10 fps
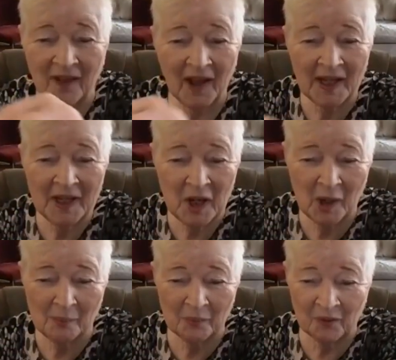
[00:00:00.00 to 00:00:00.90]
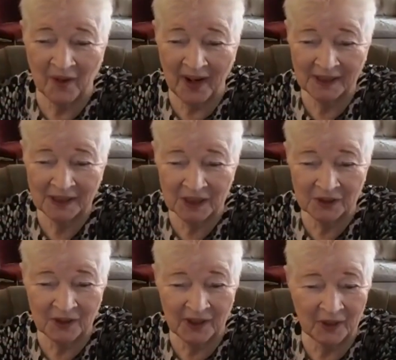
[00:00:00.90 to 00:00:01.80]
line up
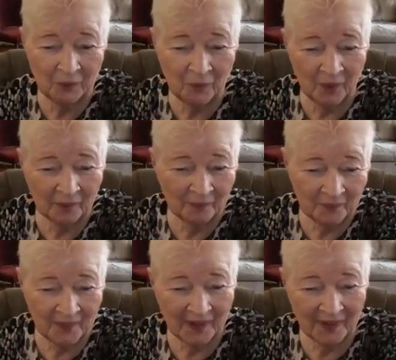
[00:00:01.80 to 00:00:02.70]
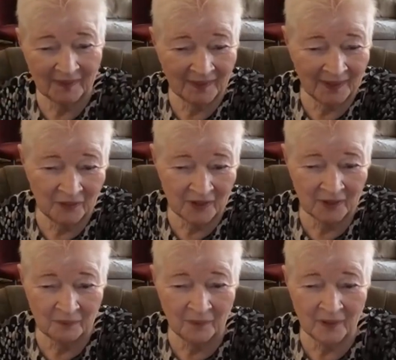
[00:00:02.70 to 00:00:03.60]
rationally, or at least
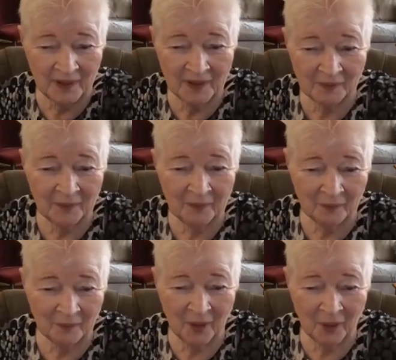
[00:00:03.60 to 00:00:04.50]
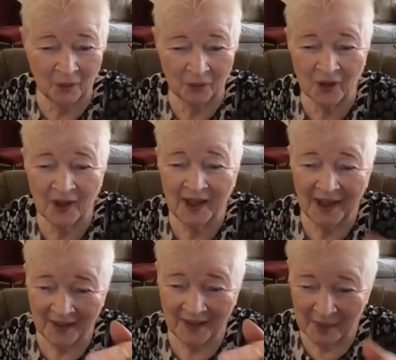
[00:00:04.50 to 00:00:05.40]
in rows.
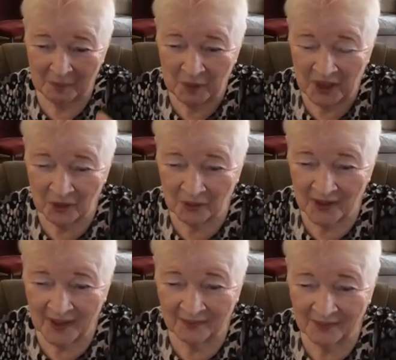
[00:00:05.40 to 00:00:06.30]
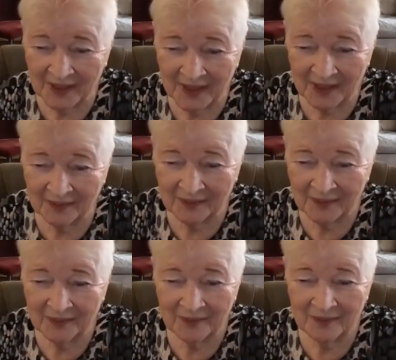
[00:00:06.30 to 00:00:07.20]
And then we go down again
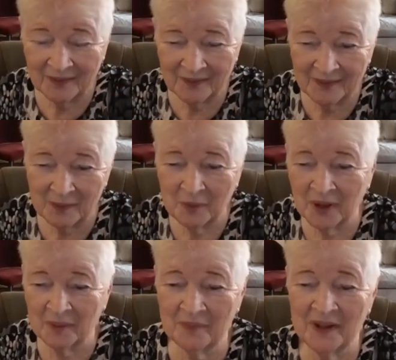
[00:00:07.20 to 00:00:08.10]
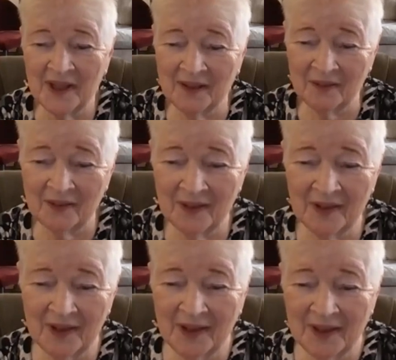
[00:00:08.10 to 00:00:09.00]
to see what it means.
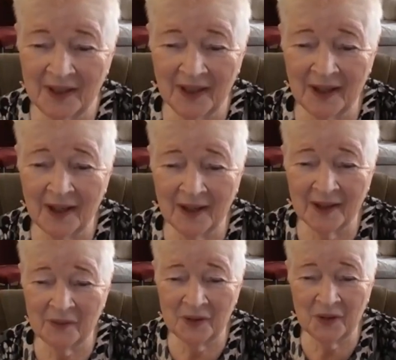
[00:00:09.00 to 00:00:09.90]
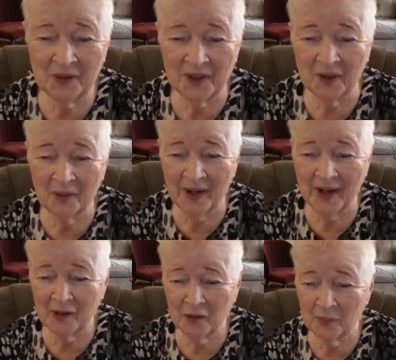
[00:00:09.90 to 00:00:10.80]
Yeah, if you can
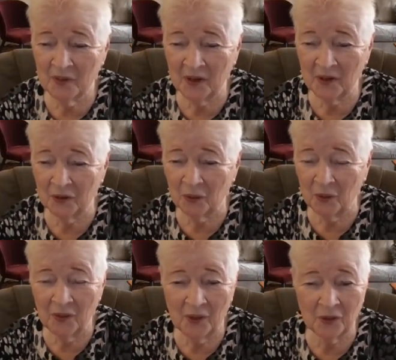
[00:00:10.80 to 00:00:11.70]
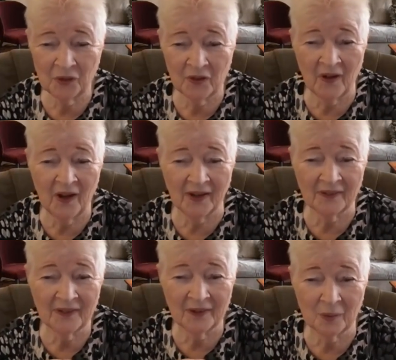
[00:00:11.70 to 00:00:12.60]
grasp all those
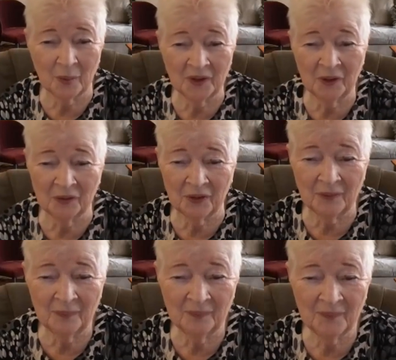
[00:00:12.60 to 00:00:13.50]
thoughts, it's wonderful.